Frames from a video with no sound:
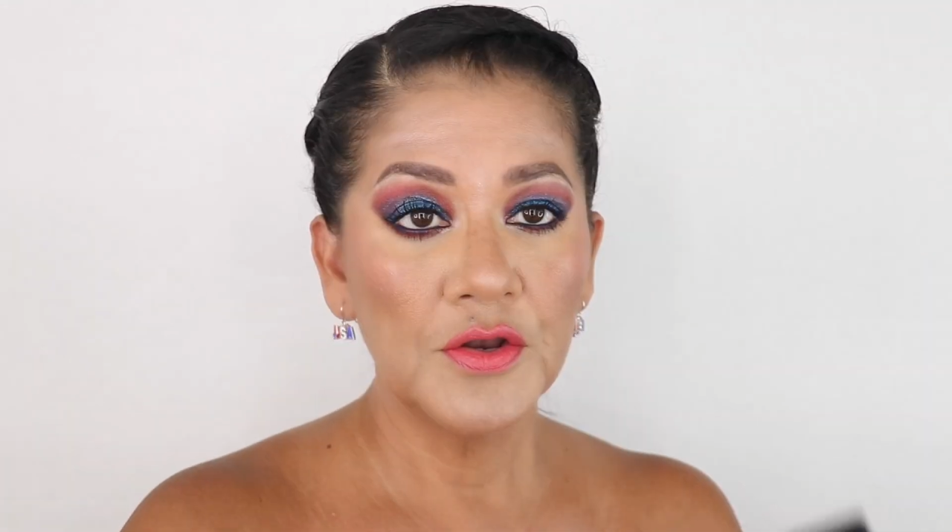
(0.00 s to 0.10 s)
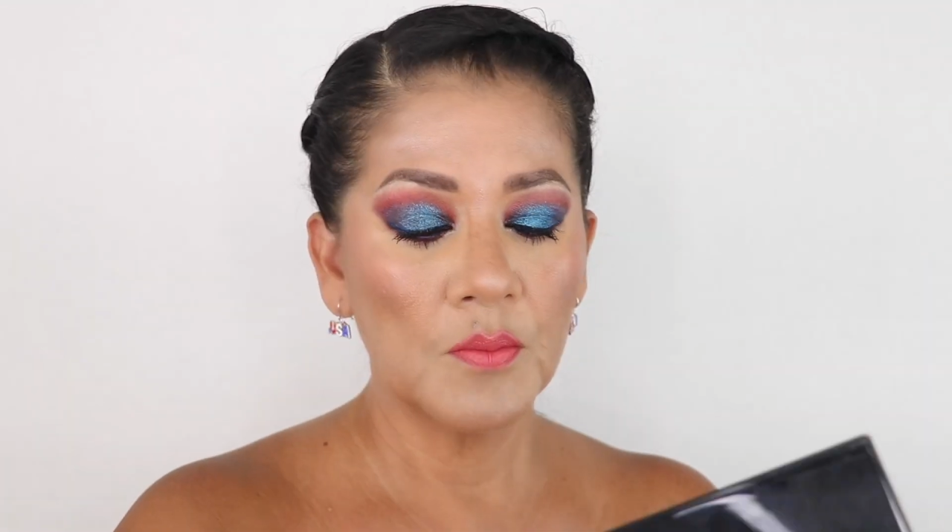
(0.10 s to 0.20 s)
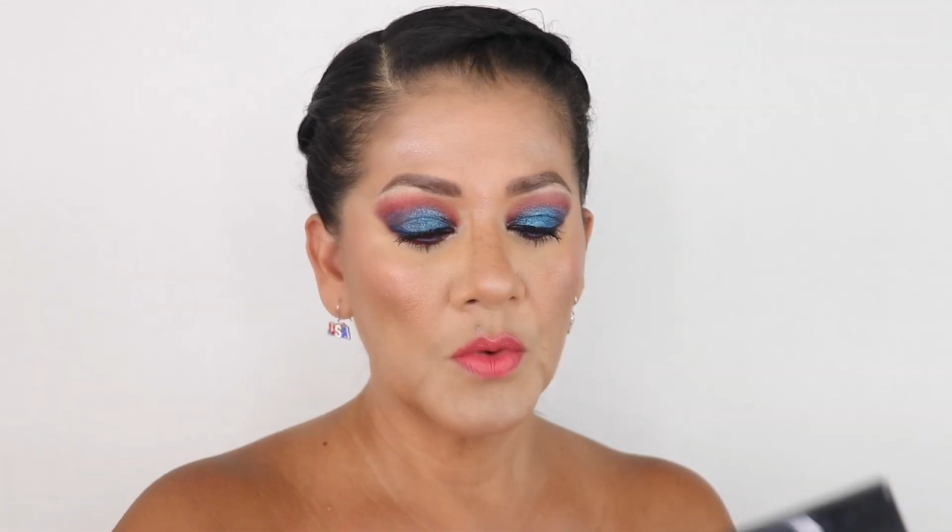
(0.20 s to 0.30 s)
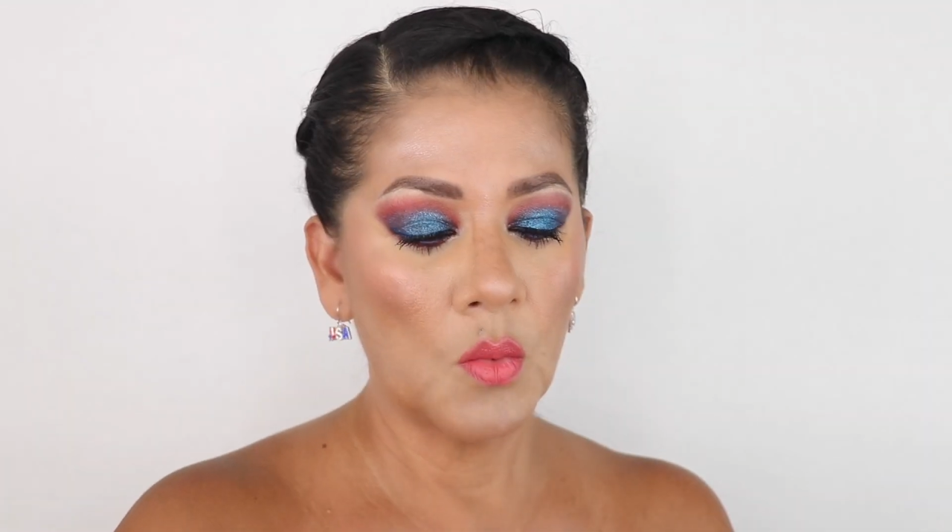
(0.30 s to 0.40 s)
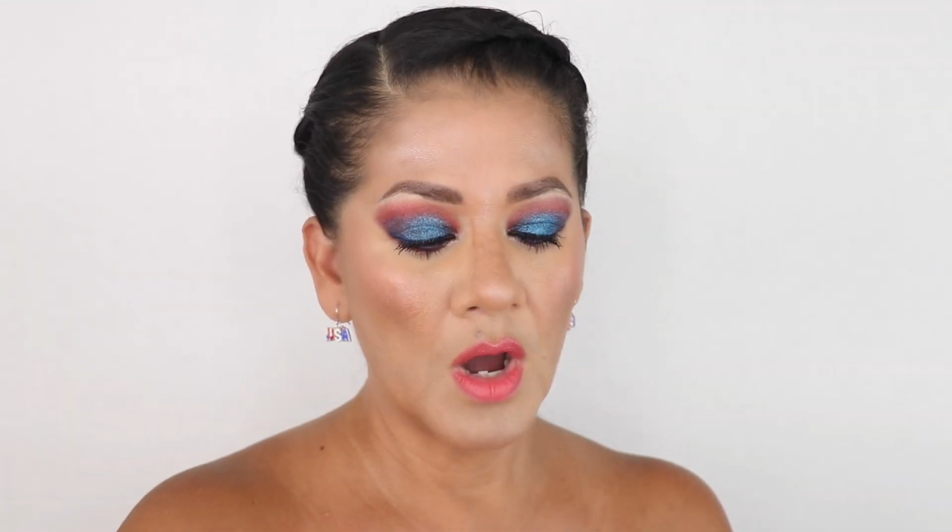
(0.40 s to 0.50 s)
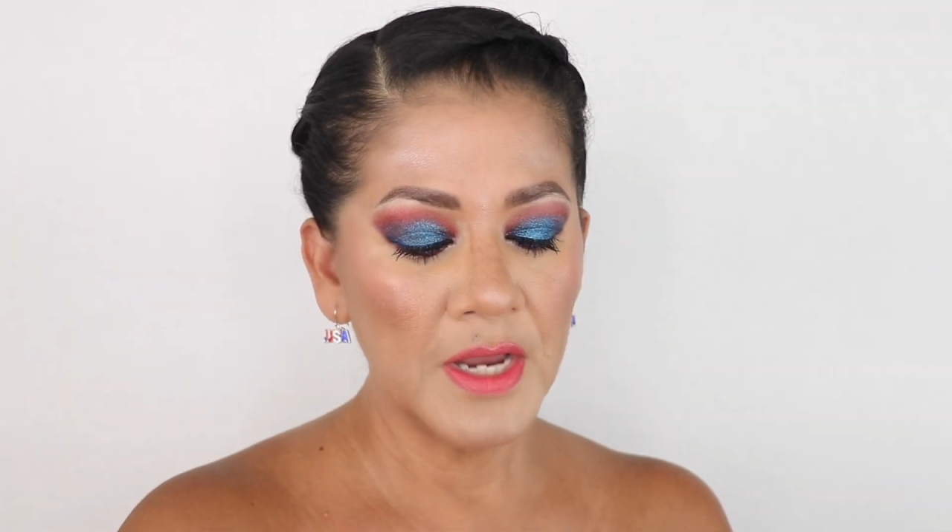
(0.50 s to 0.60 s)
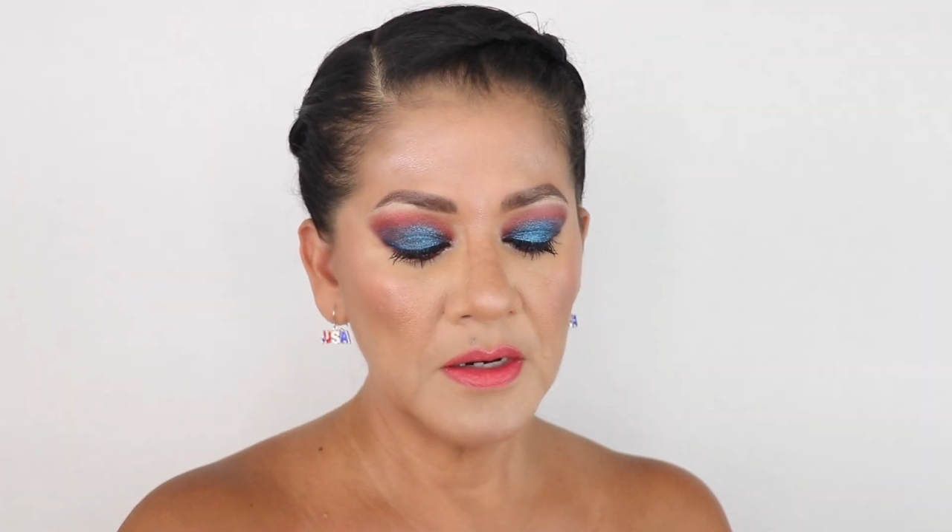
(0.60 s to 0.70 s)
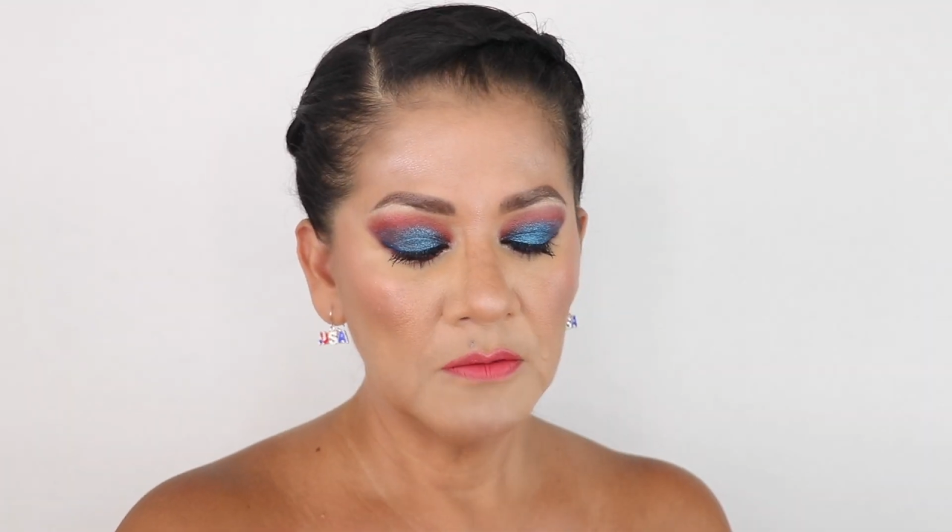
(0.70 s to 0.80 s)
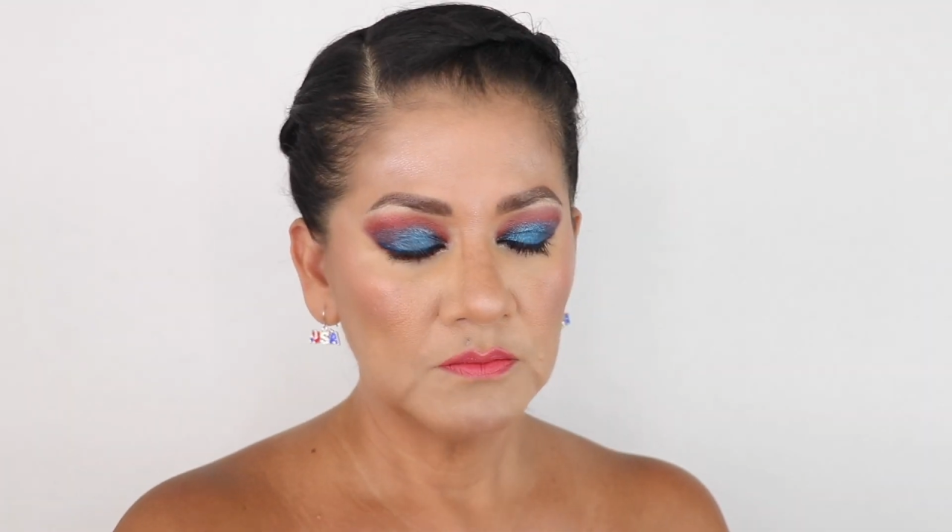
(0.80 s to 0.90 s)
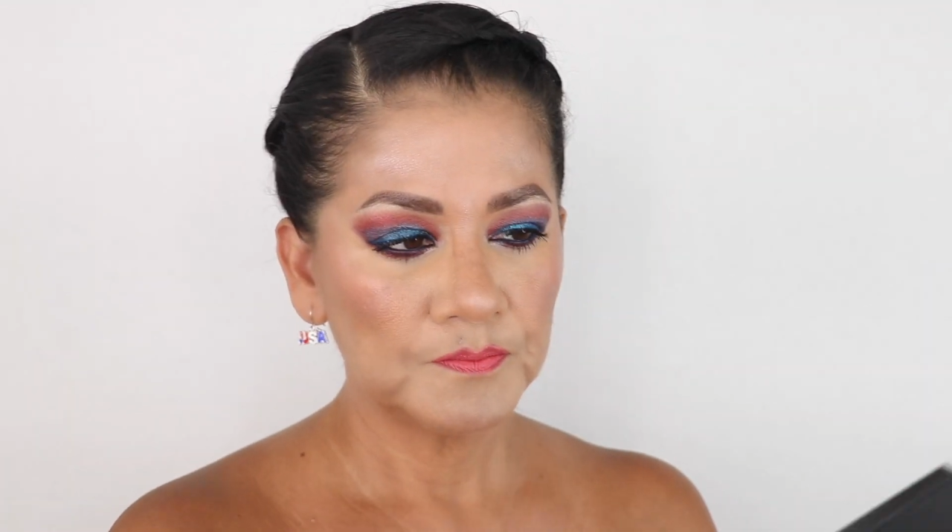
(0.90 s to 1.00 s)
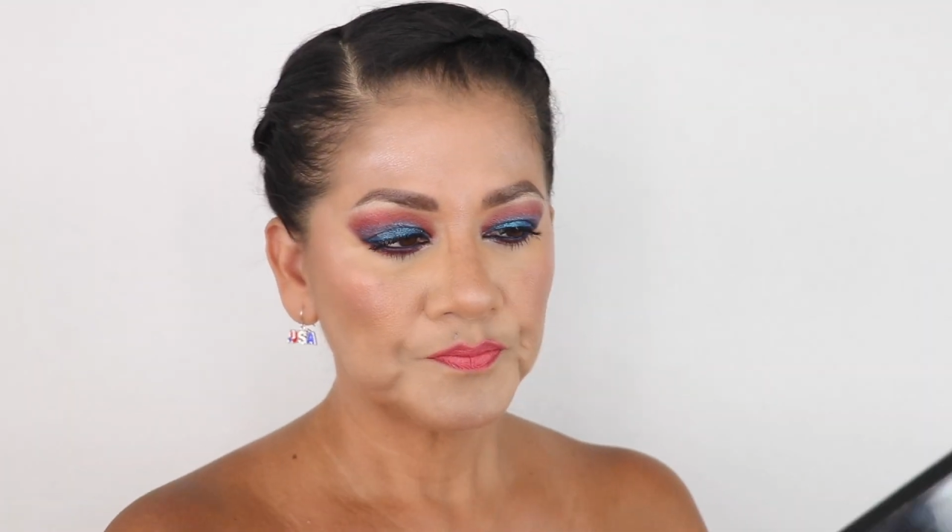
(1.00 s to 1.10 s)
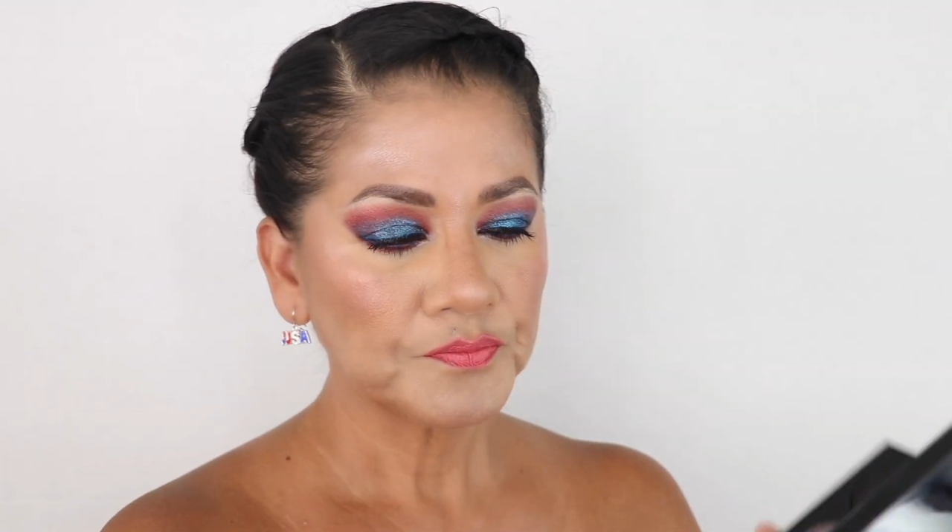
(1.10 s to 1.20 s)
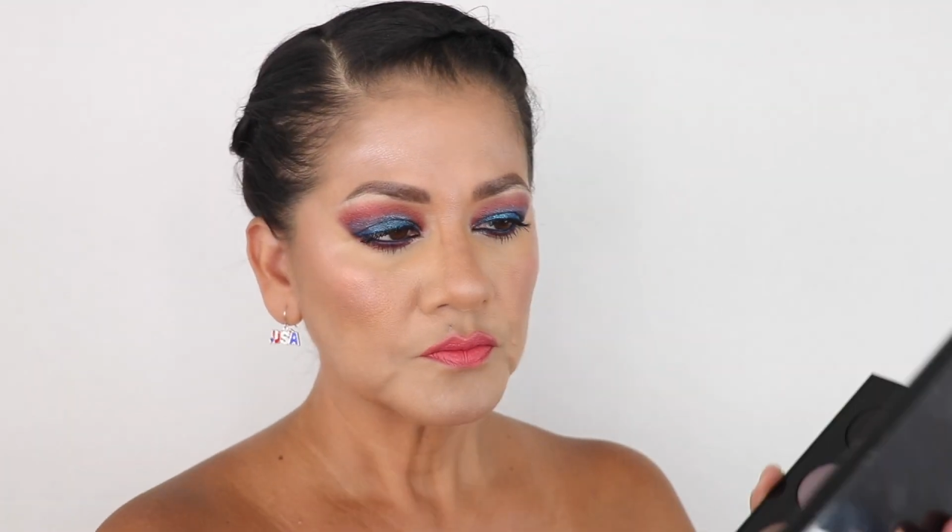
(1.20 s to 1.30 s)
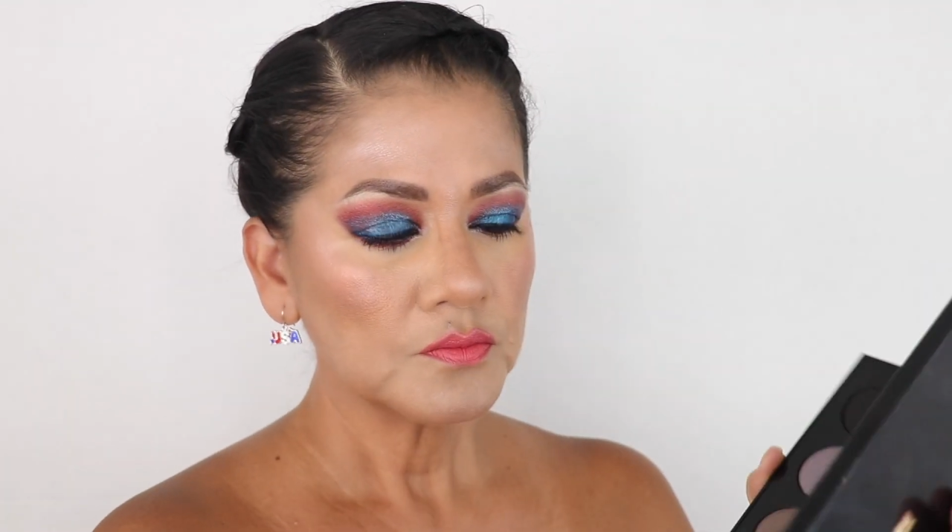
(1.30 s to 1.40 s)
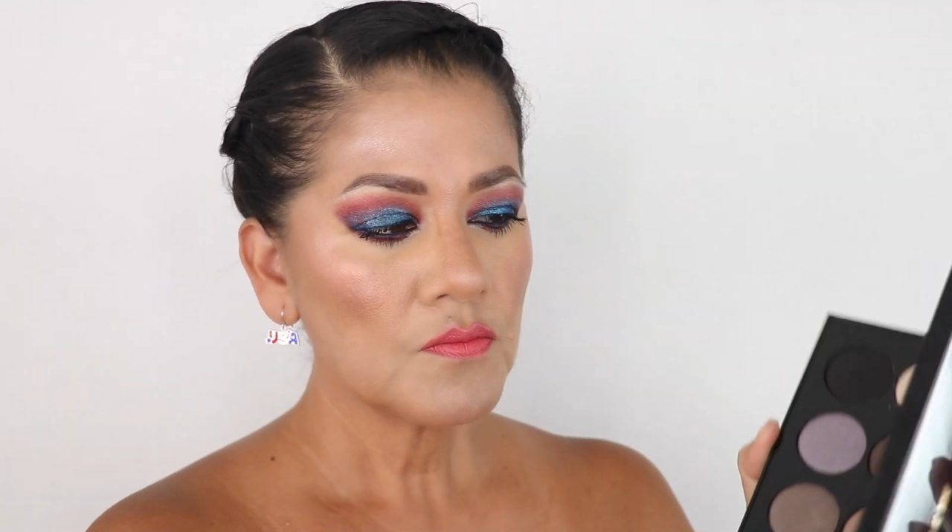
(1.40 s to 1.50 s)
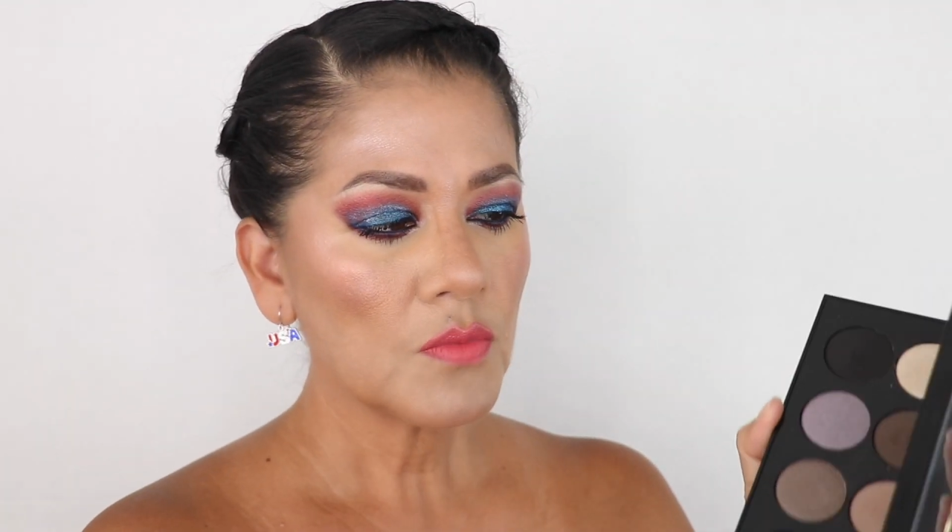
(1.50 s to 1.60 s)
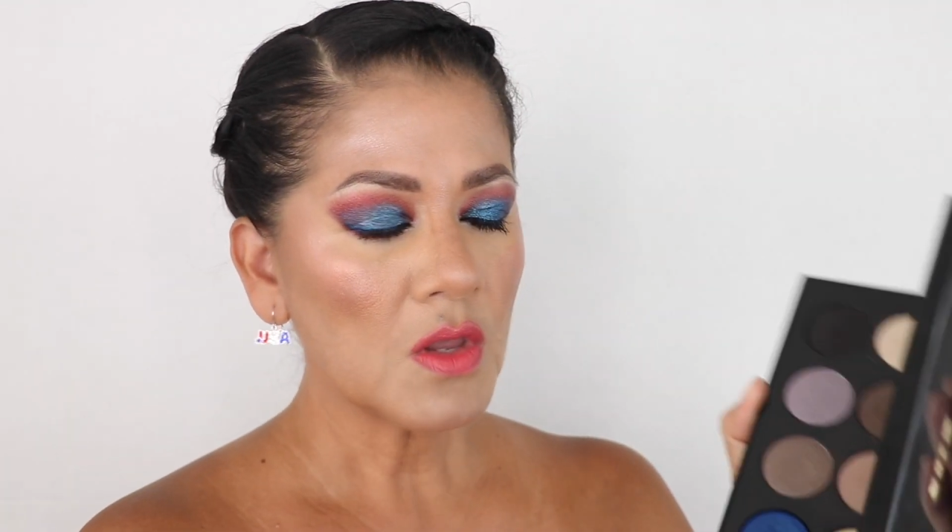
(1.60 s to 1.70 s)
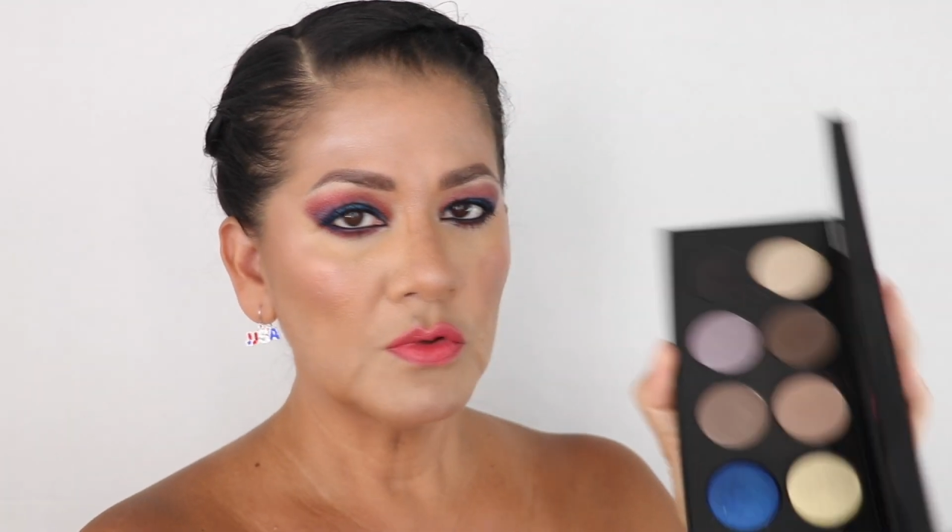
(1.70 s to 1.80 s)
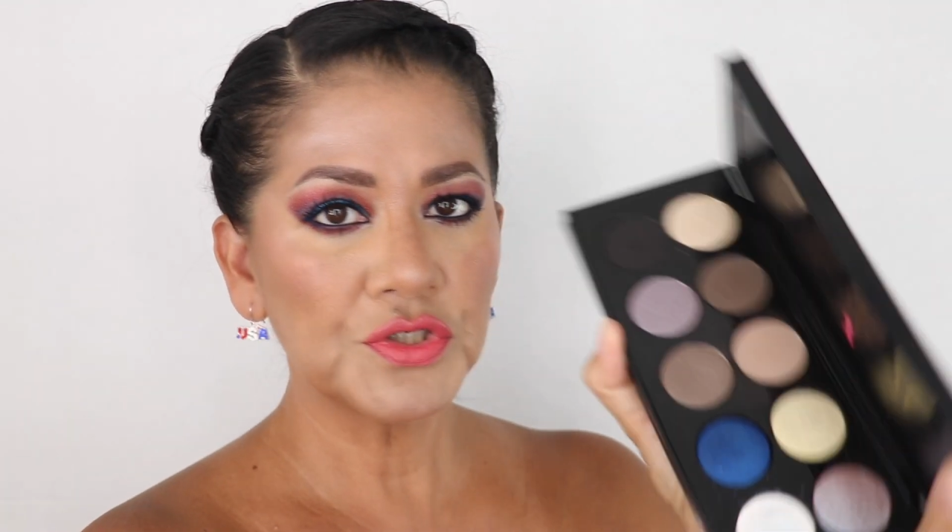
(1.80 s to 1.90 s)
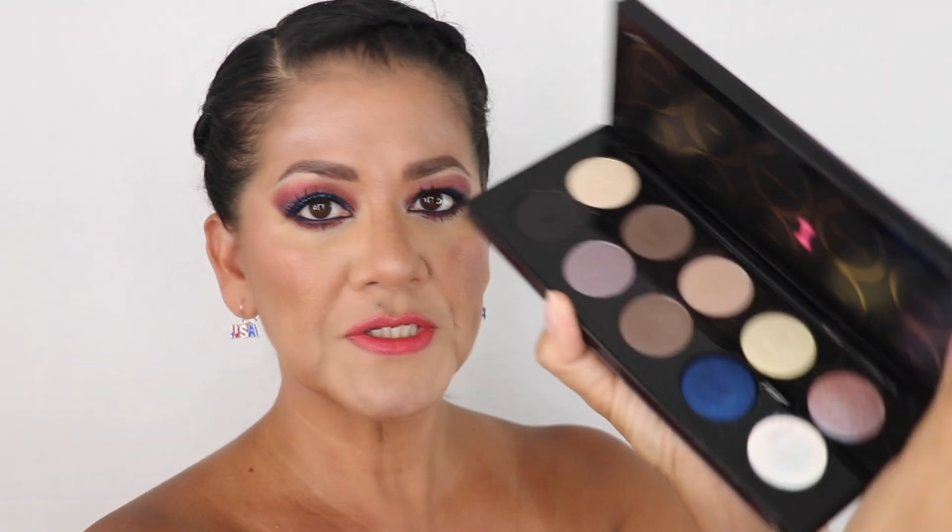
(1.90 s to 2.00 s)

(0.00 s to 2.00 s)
#1, which